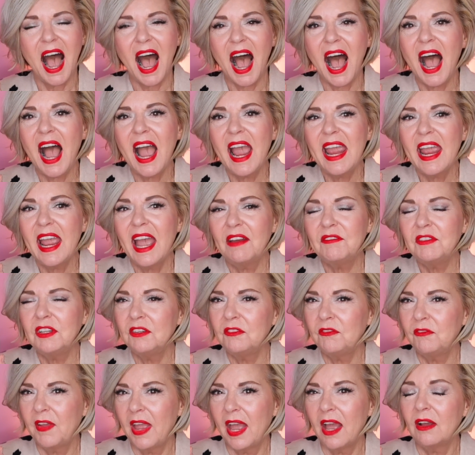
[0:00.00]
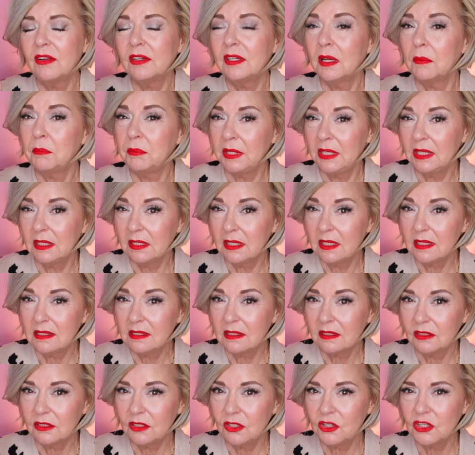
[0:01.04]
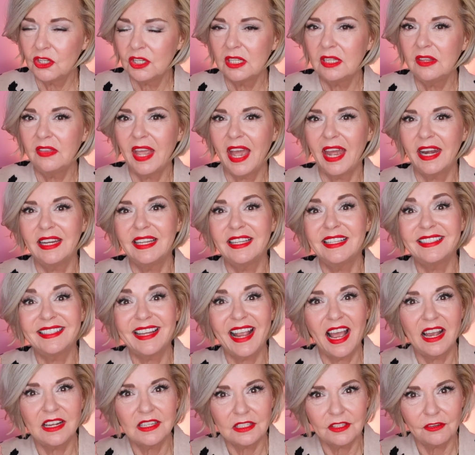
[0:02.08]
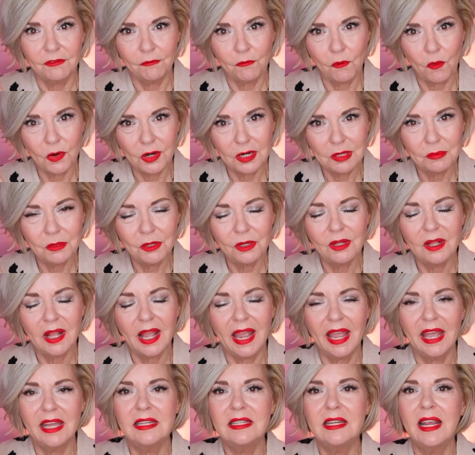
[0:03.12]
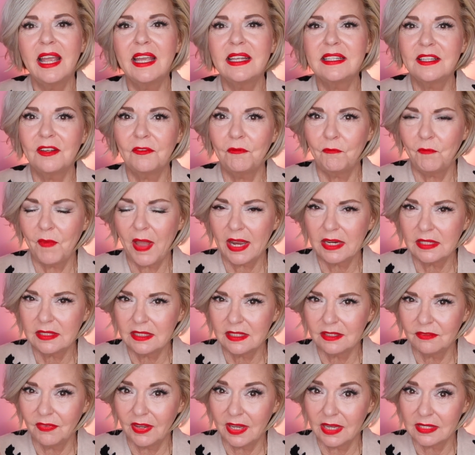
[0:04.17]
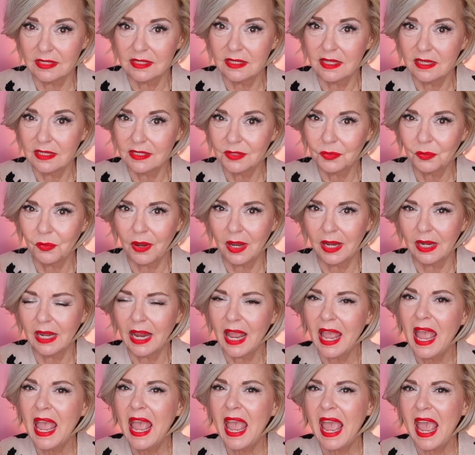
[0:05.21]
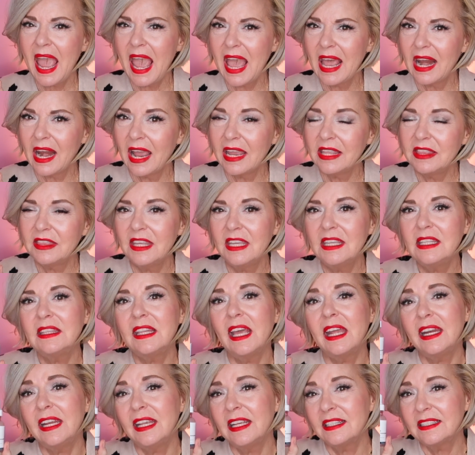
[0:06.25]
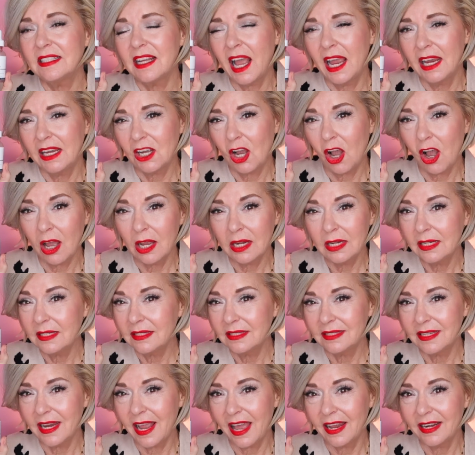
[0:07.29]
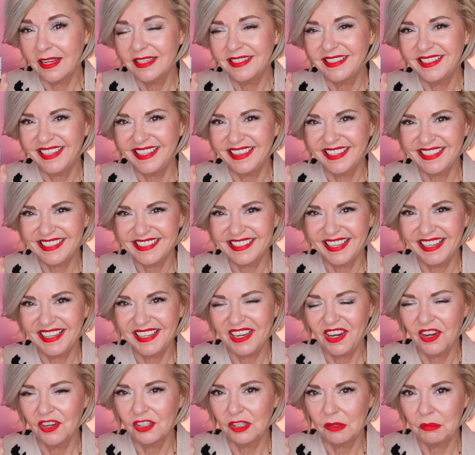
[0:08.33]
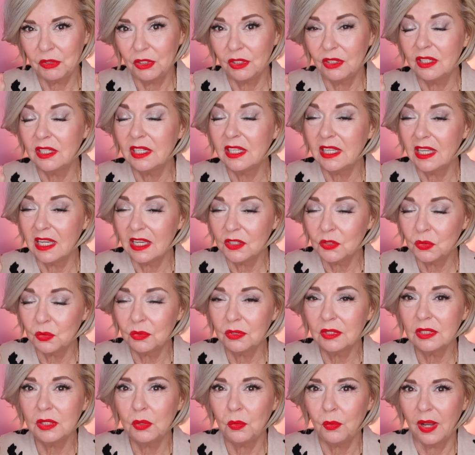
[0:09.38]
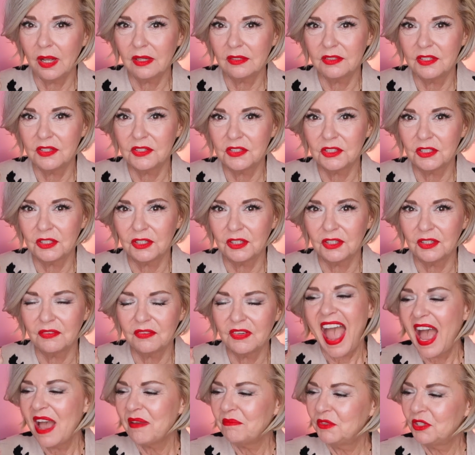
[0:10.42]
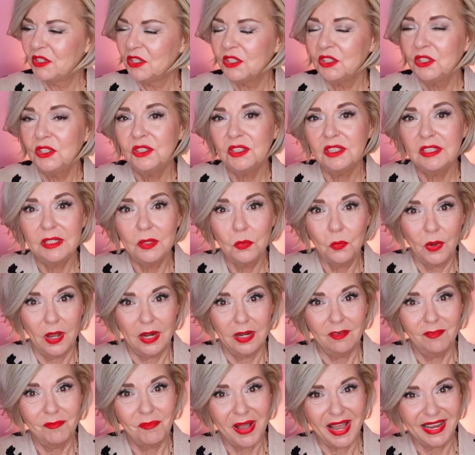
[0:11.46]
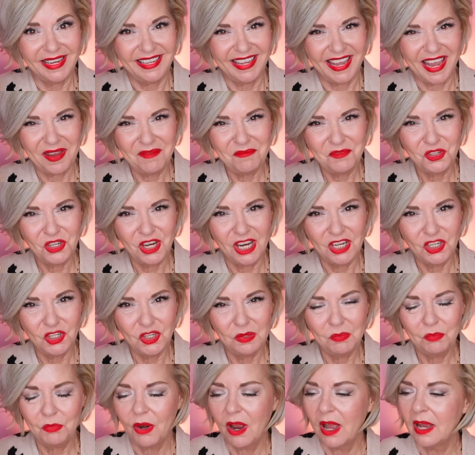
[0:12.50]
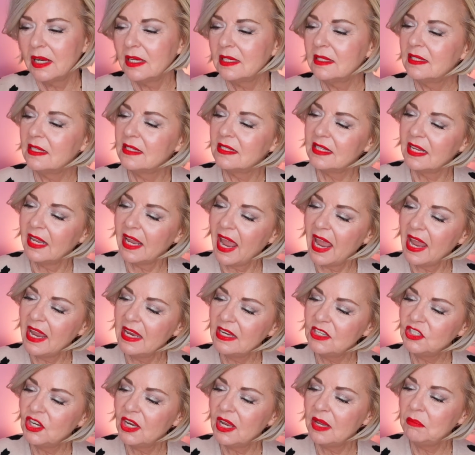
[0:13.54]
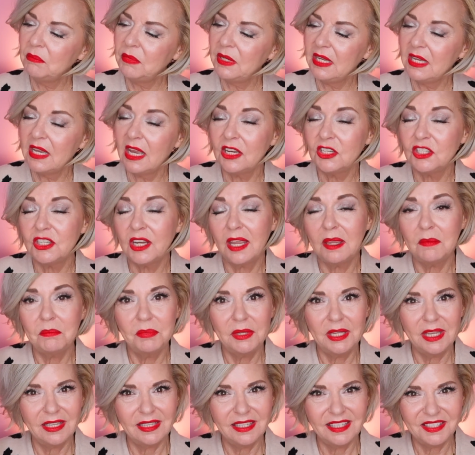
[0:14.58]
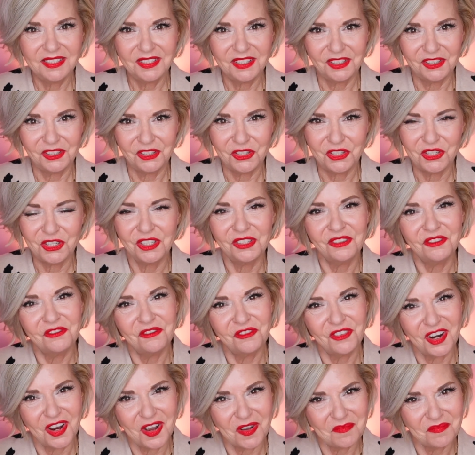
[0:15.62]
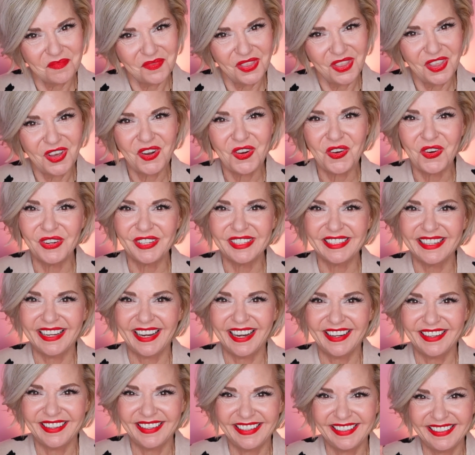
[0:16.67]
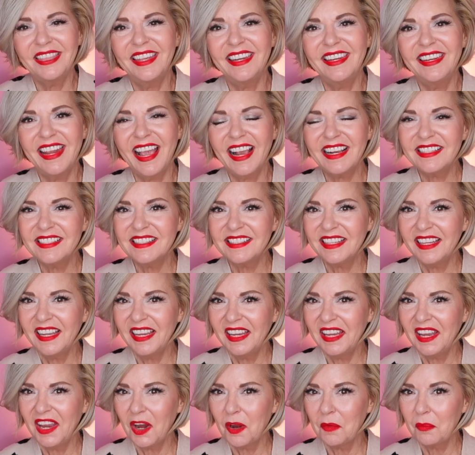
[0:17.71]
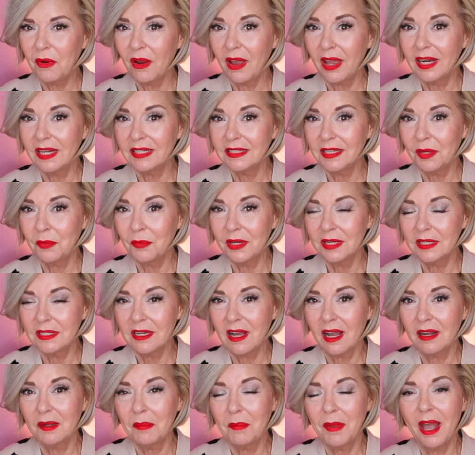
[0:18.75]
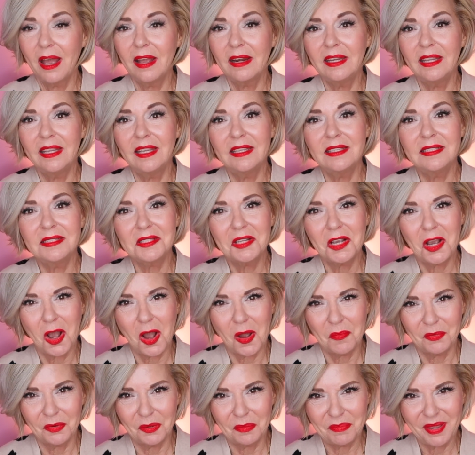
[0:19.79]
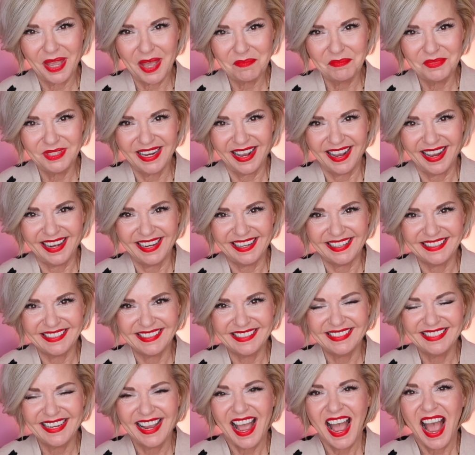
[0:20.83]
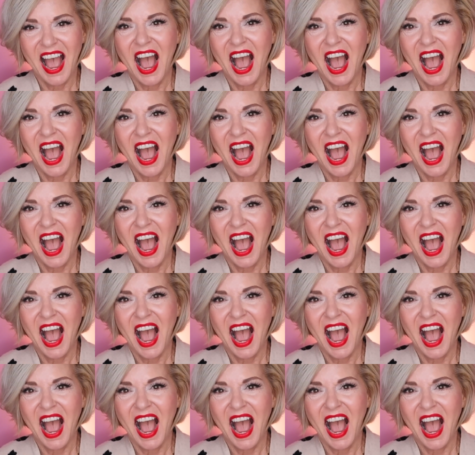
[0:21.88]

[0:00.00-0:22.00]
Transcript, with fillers: I haven't found a peeling solution that is as affordable and as effective as this one. And I think that its iconic status in the skincare community is really well deserved. Absolutely, one of my game changing products is the AHA BHA peeling solution from The Ordinary. The next skincare product I want to talk about is copper peptides.